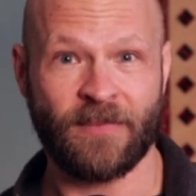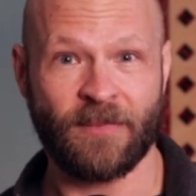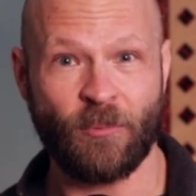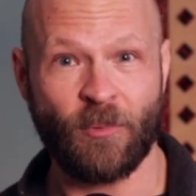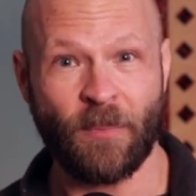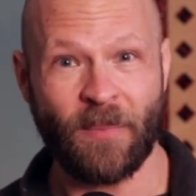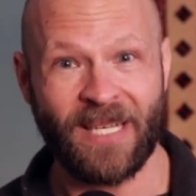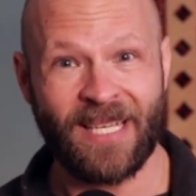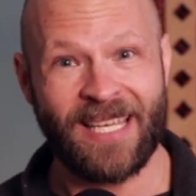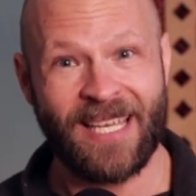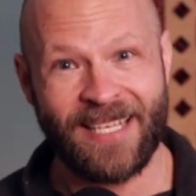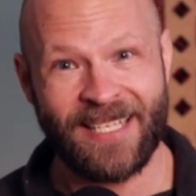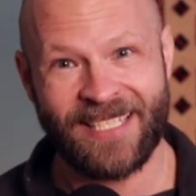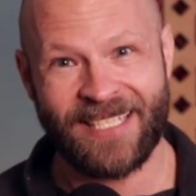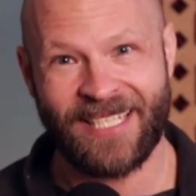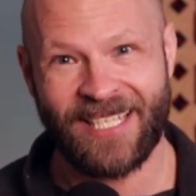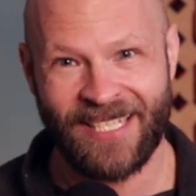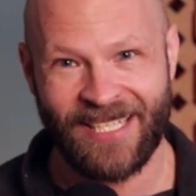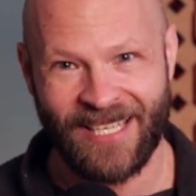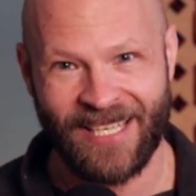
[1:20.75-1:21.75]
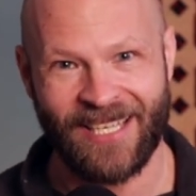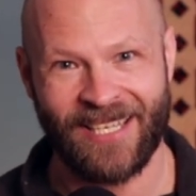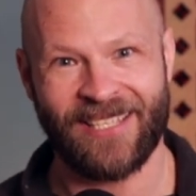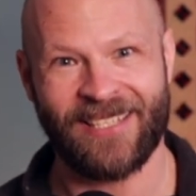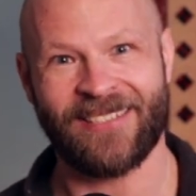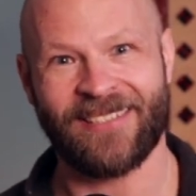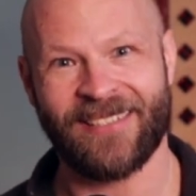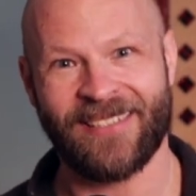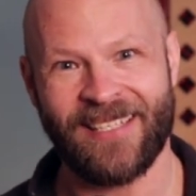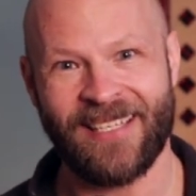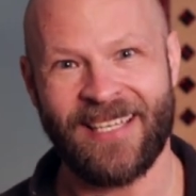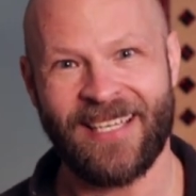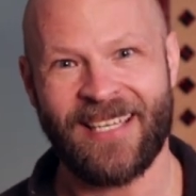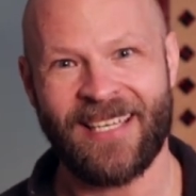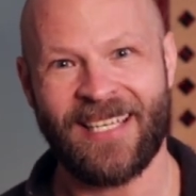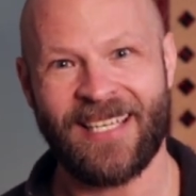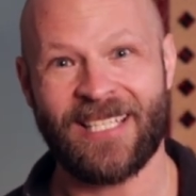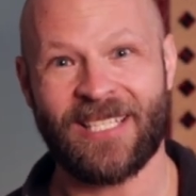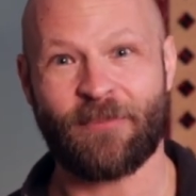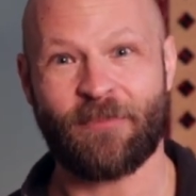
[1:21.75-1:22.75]
Well, my guest today
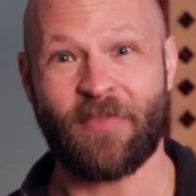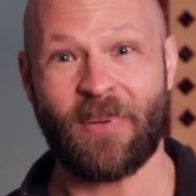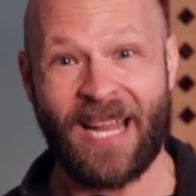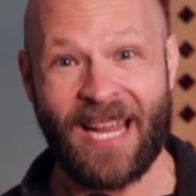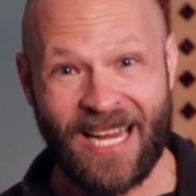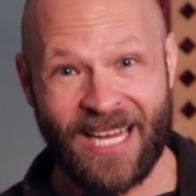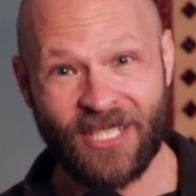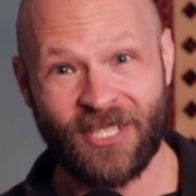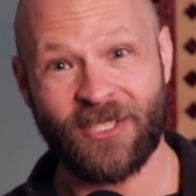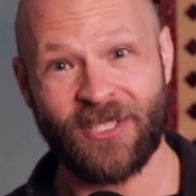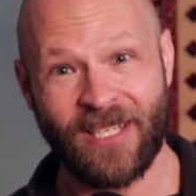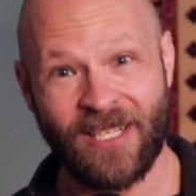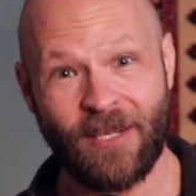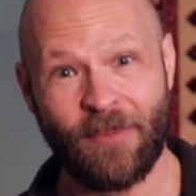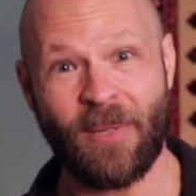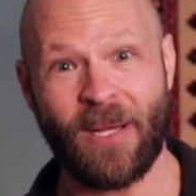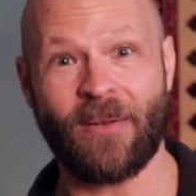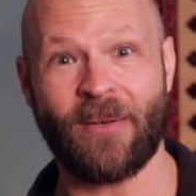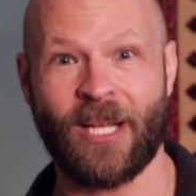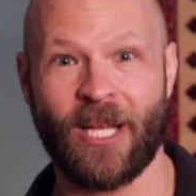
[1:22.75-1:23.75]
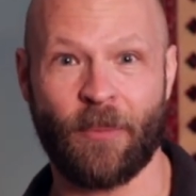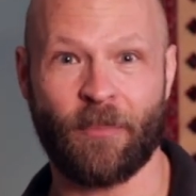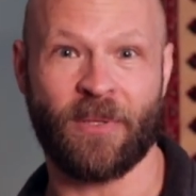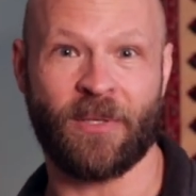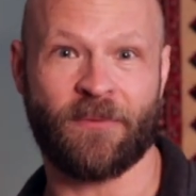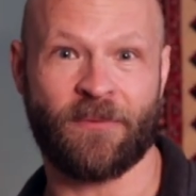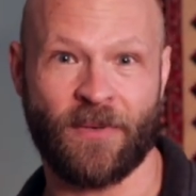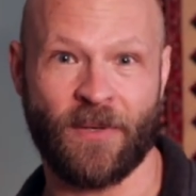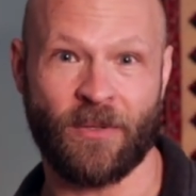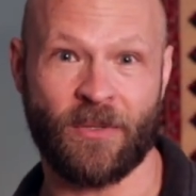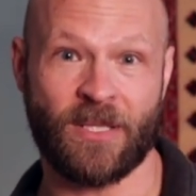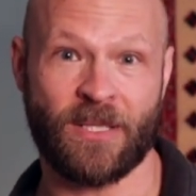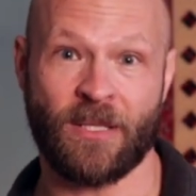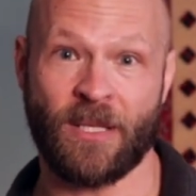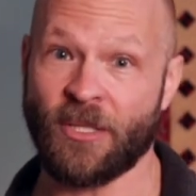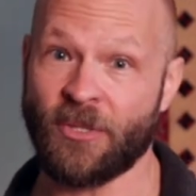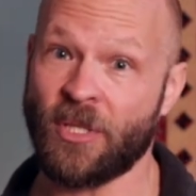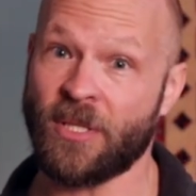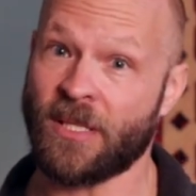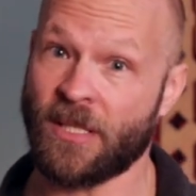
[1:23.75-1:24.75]
is passionate about helping folks
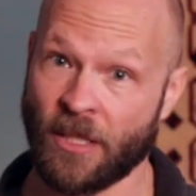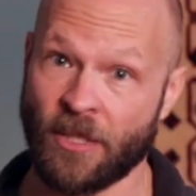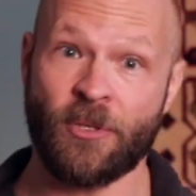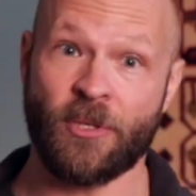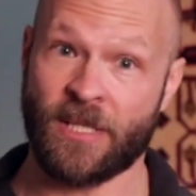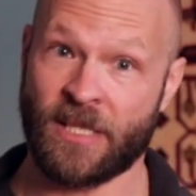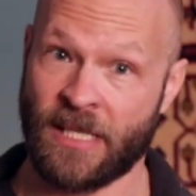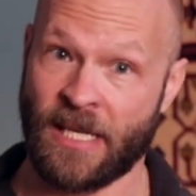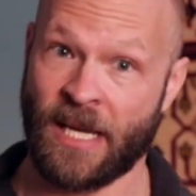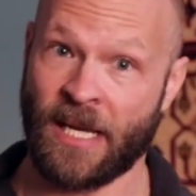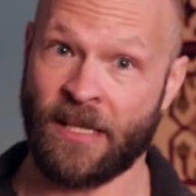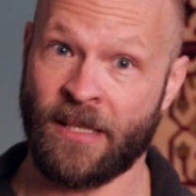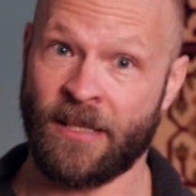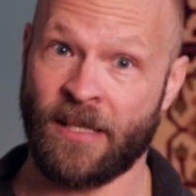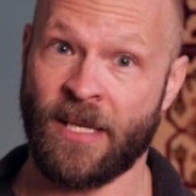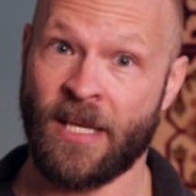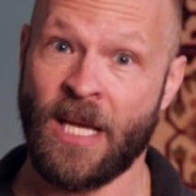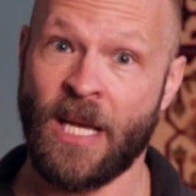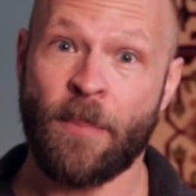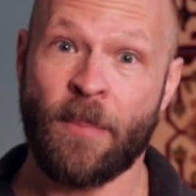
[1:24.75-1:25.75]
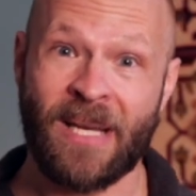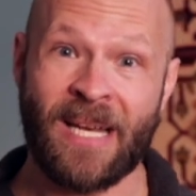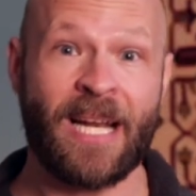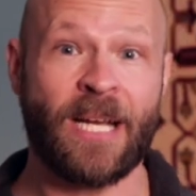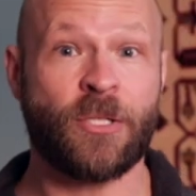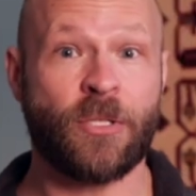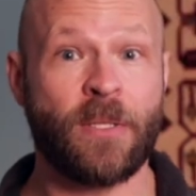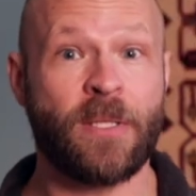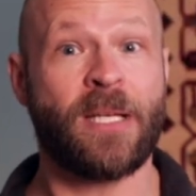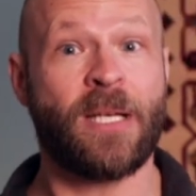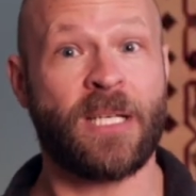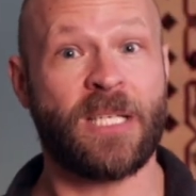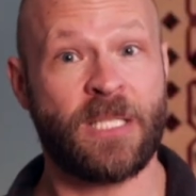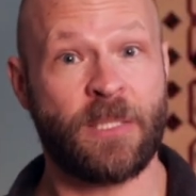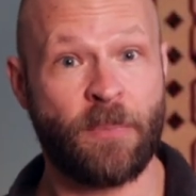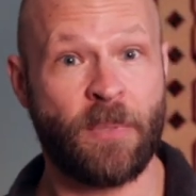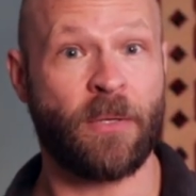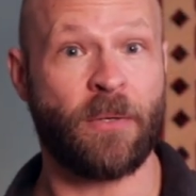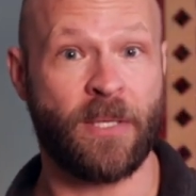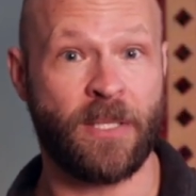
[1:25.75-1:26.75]
not just understand, but actually
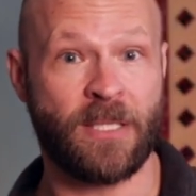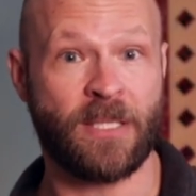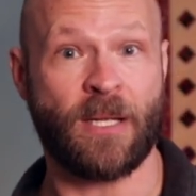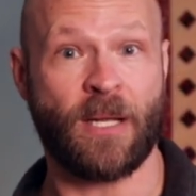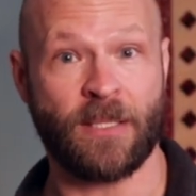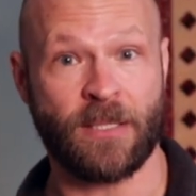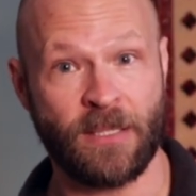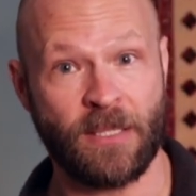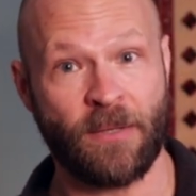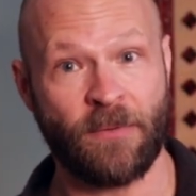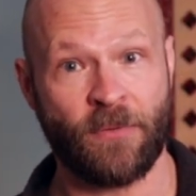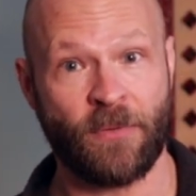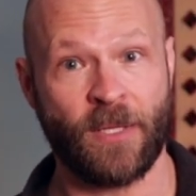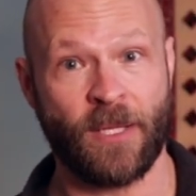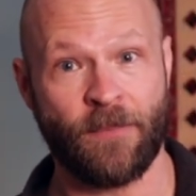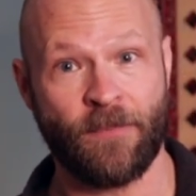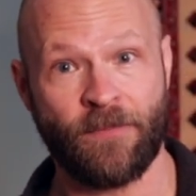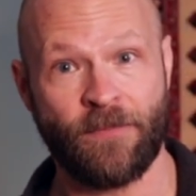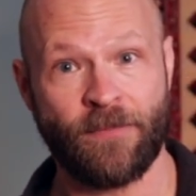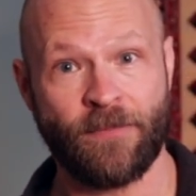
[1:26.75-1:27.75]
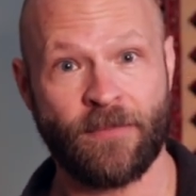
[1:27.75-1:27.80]
experience God's love for them.